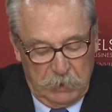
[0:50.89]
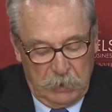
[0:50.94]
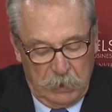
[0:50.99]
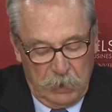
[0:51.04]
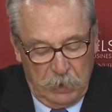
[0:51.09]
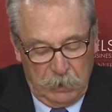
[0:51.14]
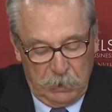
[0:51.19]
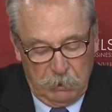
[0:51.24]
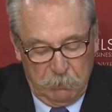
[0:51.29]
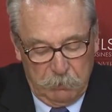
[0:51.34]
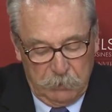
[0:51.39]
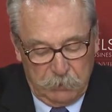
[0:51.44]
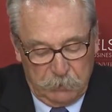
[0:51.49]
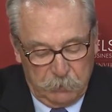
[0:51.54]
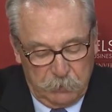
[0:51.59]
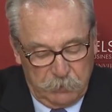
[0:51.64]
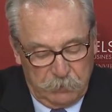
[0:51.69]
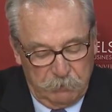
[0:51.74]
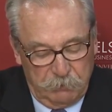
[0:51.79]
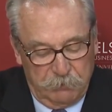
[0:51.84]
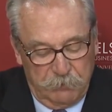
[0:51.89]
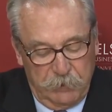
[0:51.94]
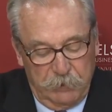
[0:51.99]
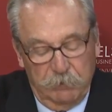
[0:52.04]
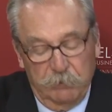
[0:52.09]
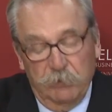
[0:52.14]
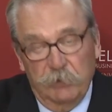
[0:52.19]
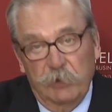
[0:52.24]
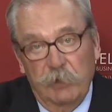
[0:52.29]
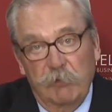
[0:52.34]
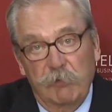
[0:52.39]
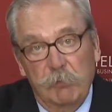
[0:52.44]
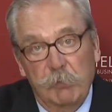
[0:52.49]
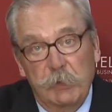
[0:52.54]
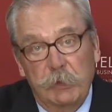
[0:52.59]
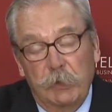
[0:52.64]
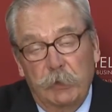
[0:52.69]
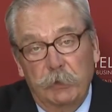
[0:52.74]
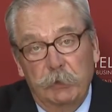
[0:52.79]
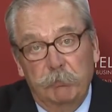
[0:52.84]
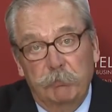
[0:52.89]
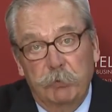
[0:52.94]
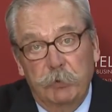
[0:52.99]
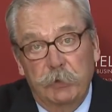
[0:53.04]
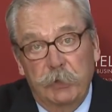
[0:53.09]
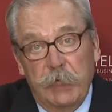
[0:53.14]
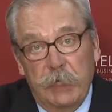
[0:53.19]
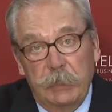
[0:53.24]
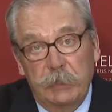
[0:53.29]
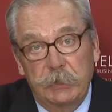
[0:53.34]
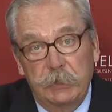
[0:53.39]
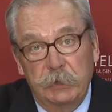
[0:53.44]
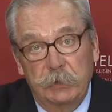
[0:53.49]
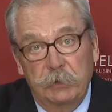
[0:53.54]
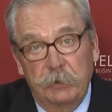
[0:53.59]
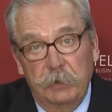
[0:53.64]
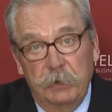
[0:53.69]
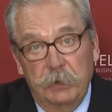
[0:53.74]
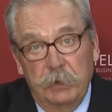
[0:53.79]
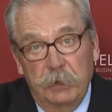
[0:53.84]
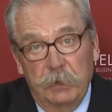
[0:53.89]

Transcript: arguments with the federal government on the protection